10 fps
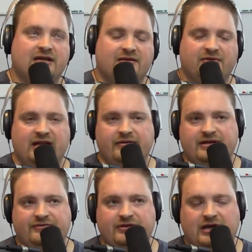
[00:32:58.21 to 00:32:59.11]
kind of play with
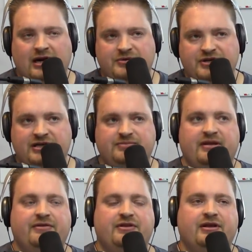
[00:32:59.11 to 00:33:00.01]
different objects,
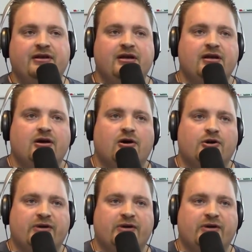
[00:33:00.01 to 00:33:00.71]
play with our